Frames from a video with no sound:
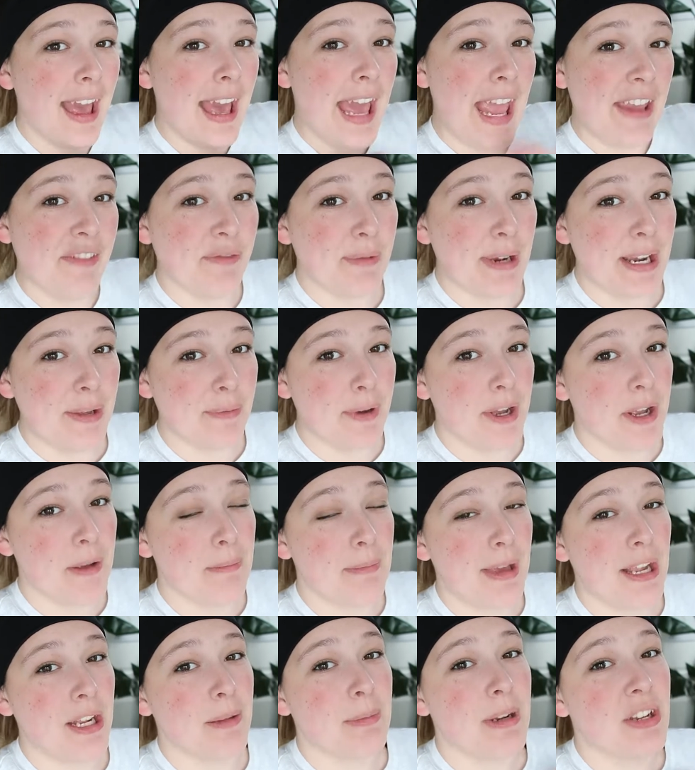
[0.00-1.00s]
Hey everybody,
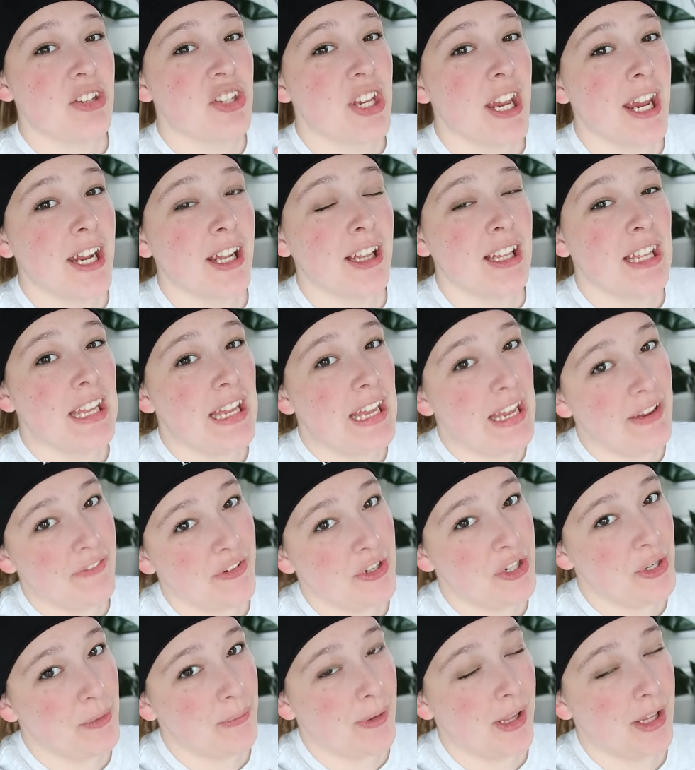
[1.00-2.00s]
welcome back to my channel.
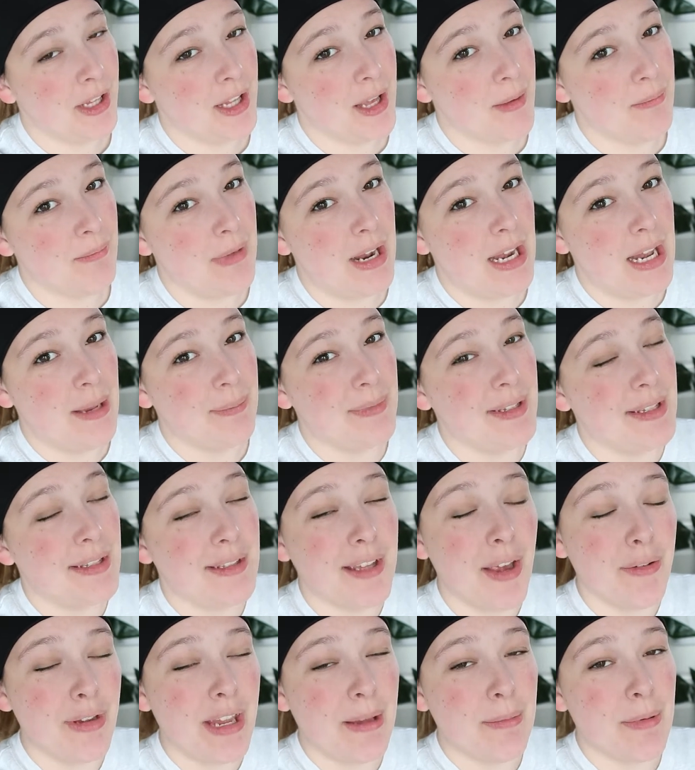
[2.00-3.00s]
If you're new, welcome. My name
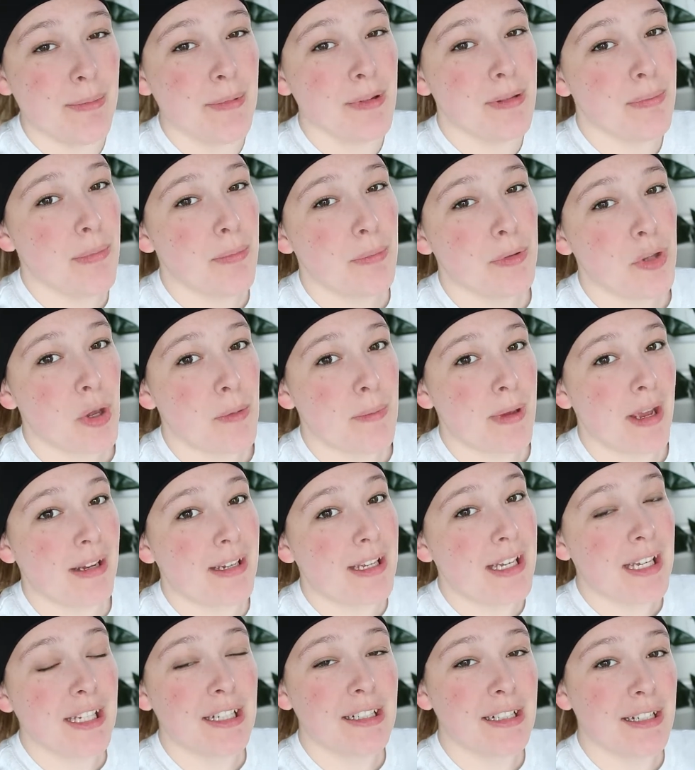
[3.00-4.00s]
is Zoe, but most people know me
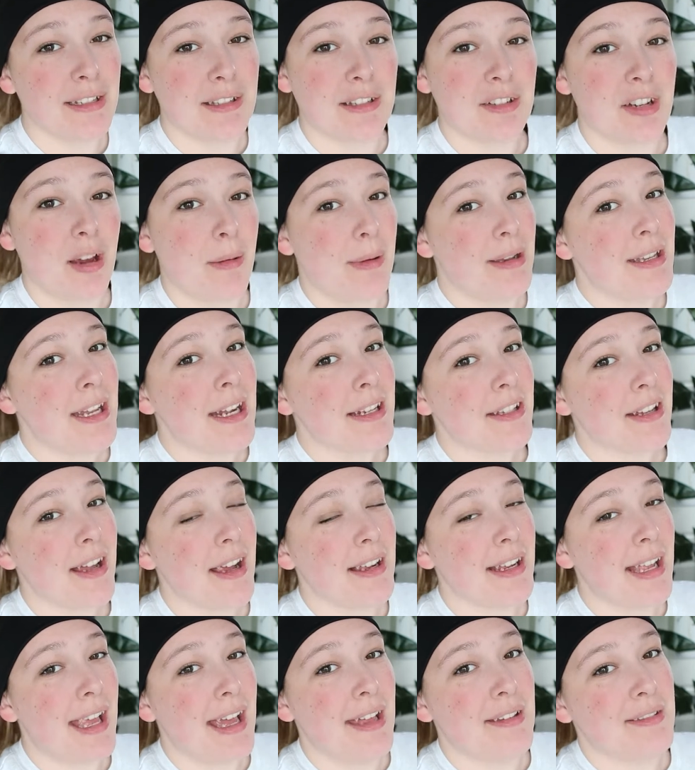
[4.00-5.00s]
on here, Instagram and
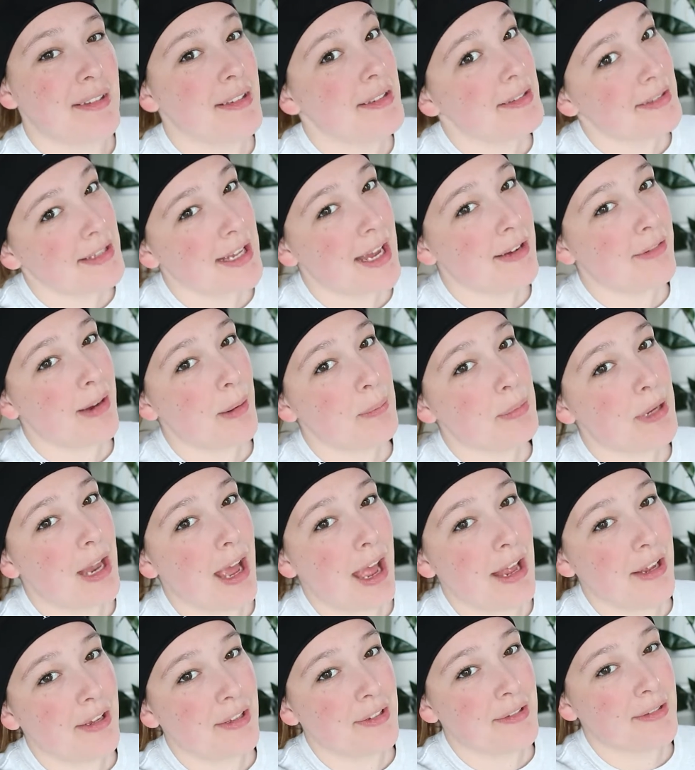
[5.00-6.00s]
TikTok as
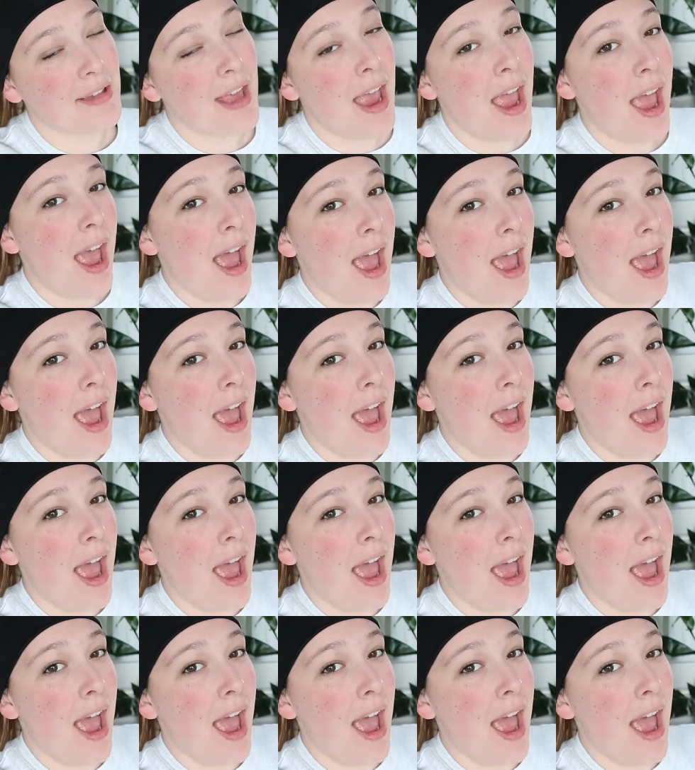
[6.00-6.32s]
ZAREPTILES.